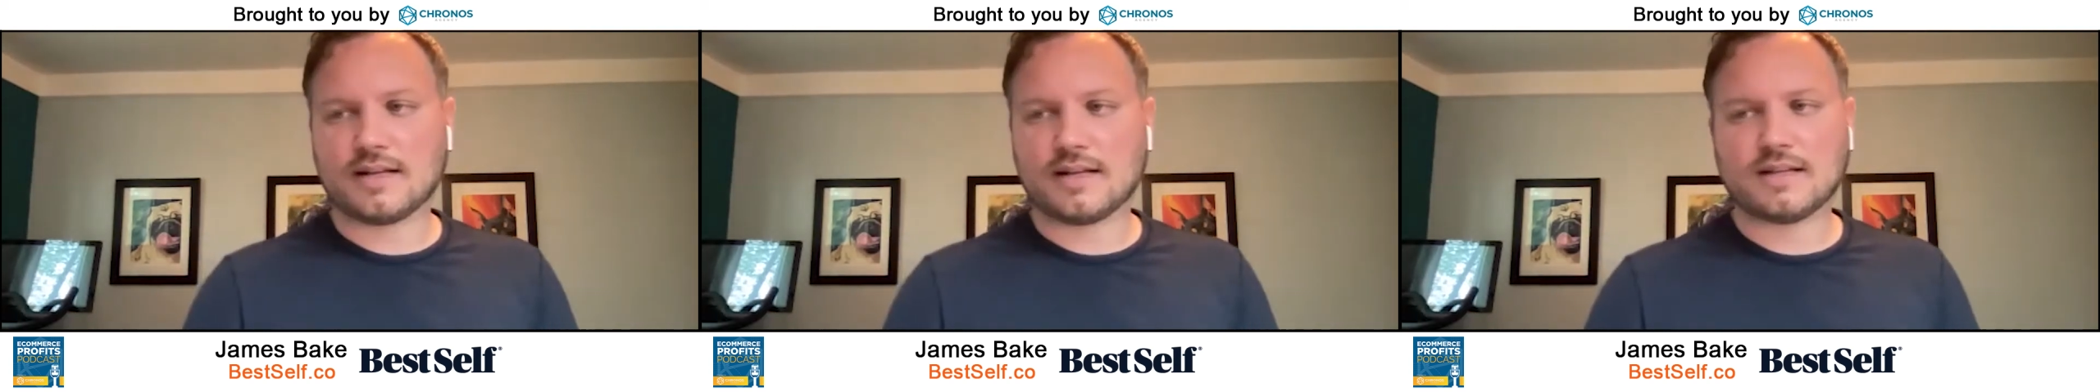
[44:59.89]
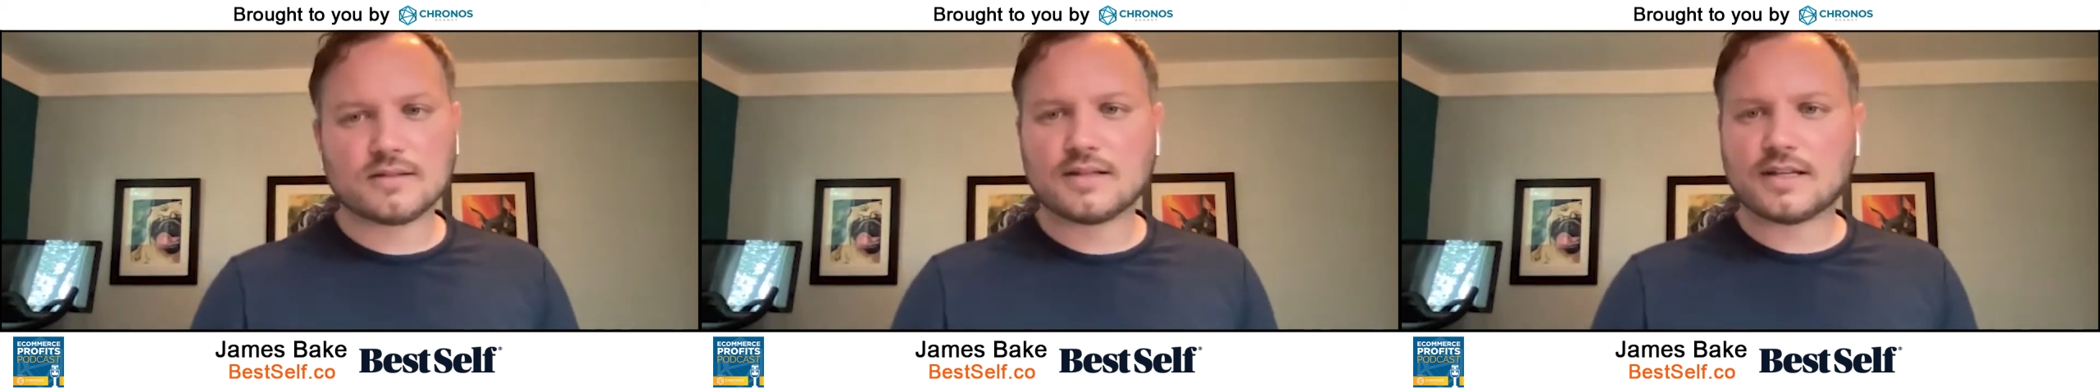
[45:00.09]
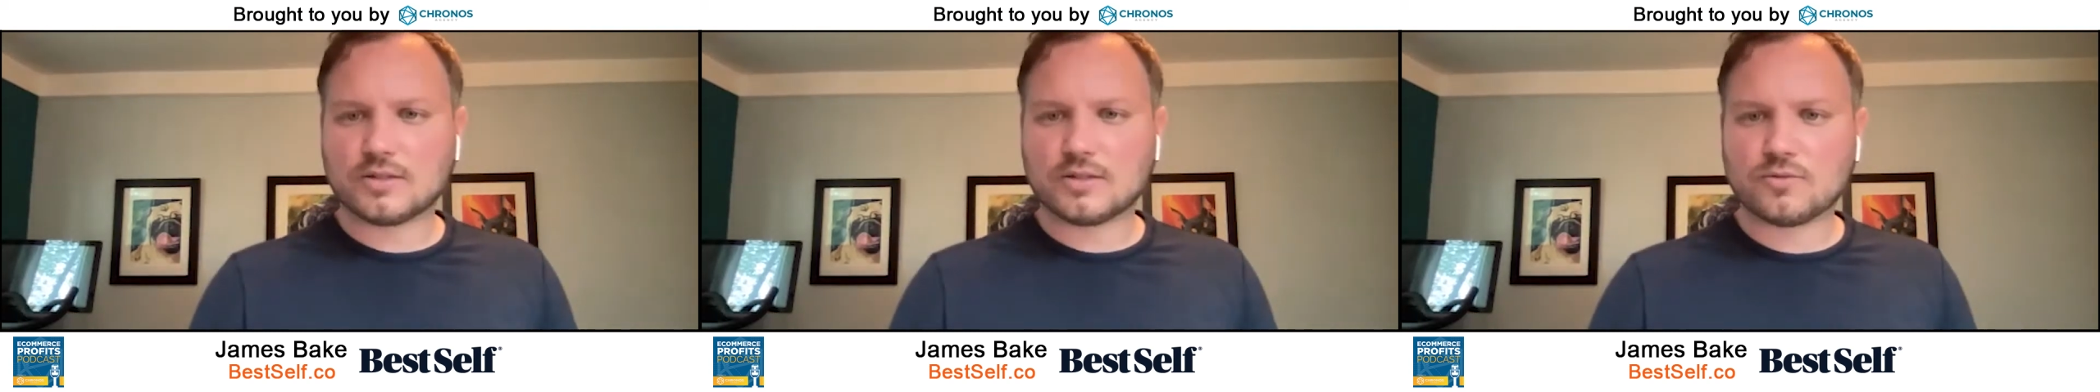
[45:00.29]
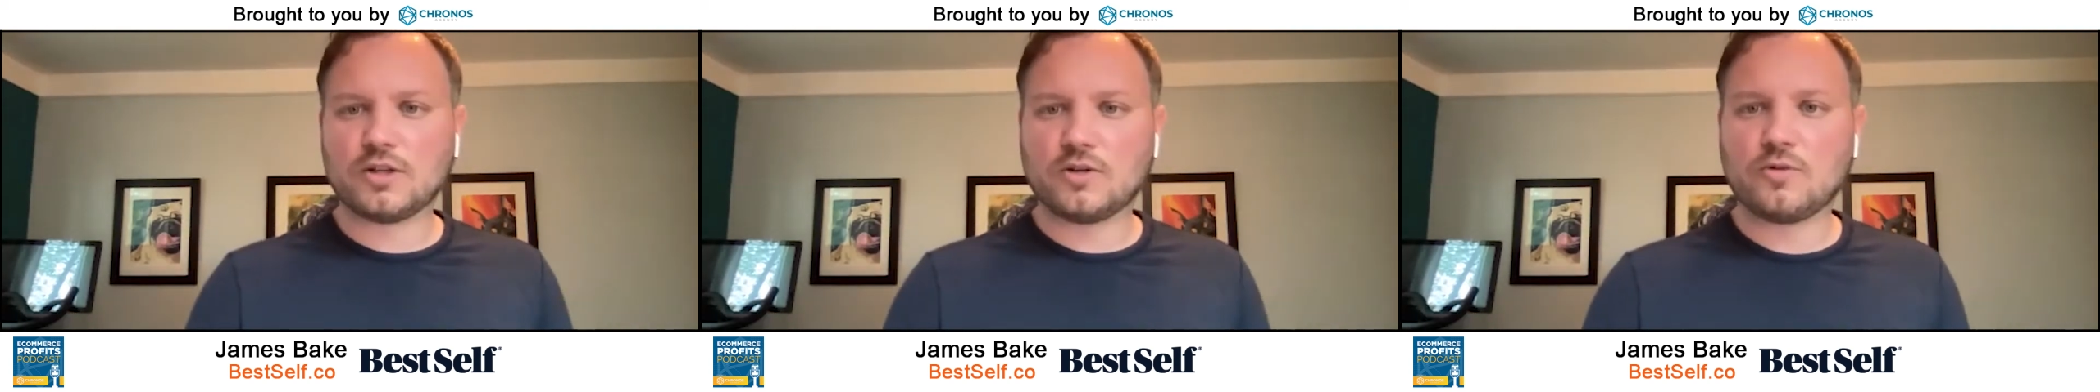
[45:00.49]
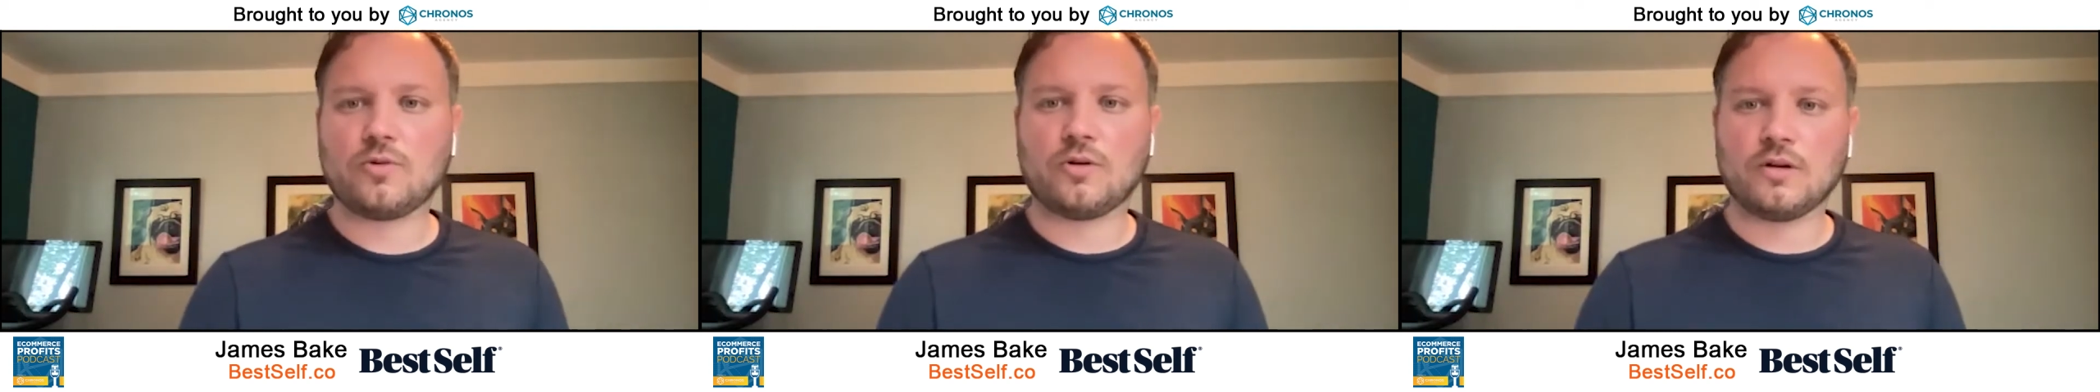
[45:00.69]
That's
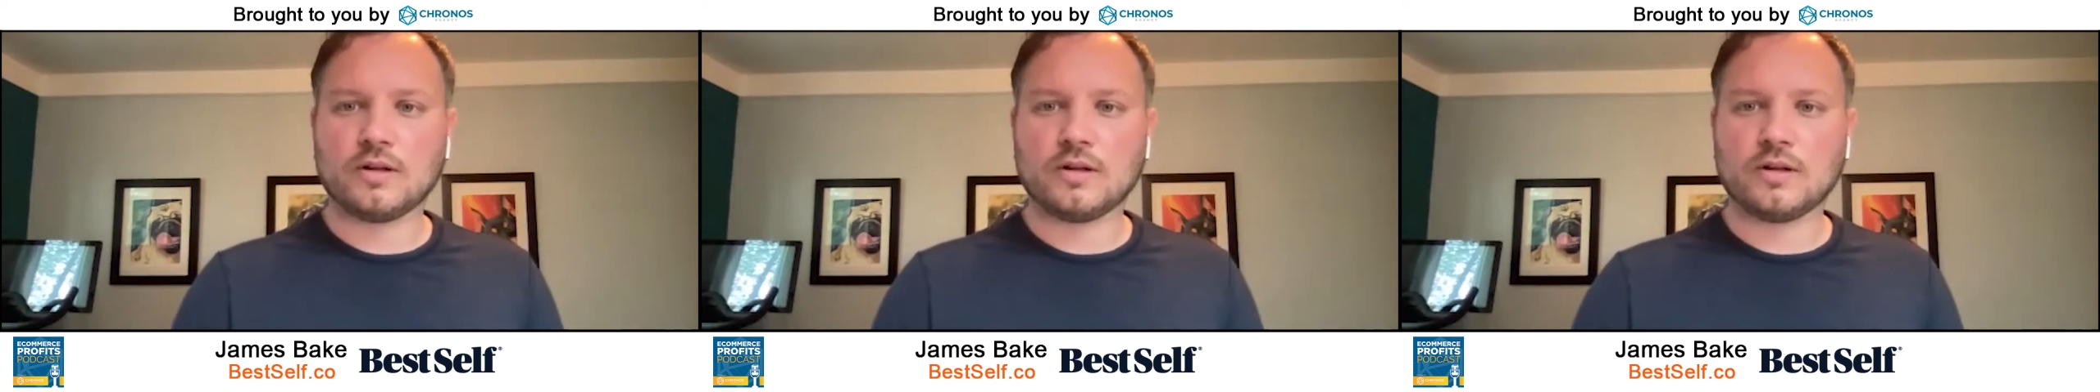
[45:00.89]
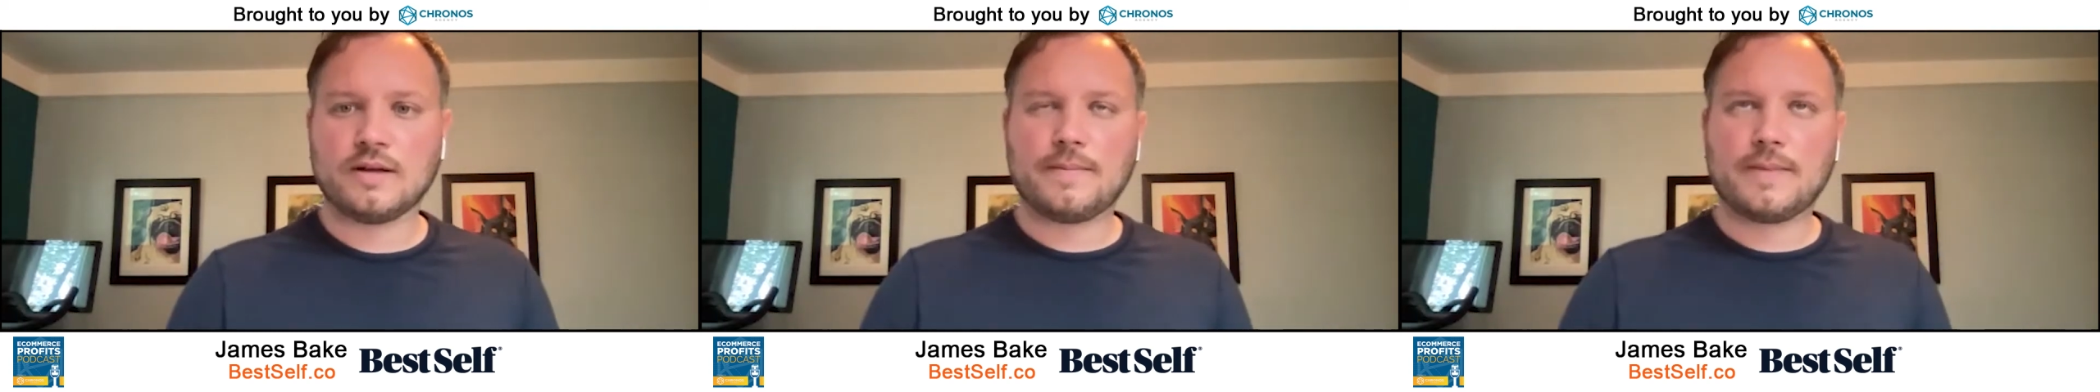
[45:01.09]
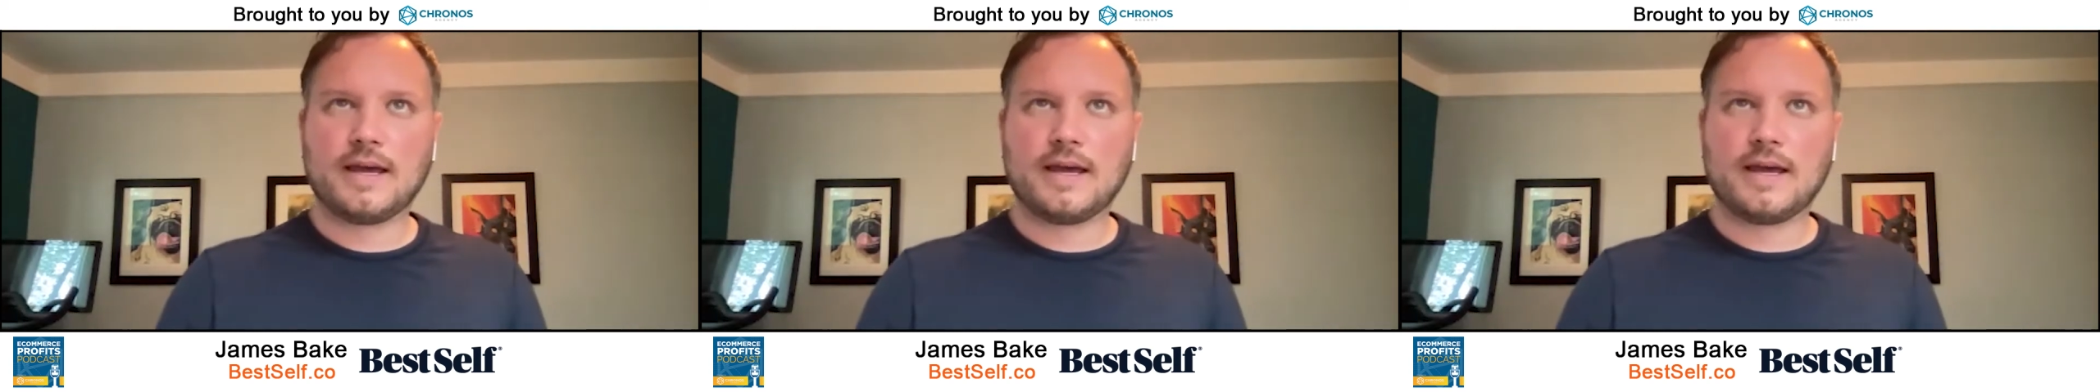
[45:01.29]
really cool.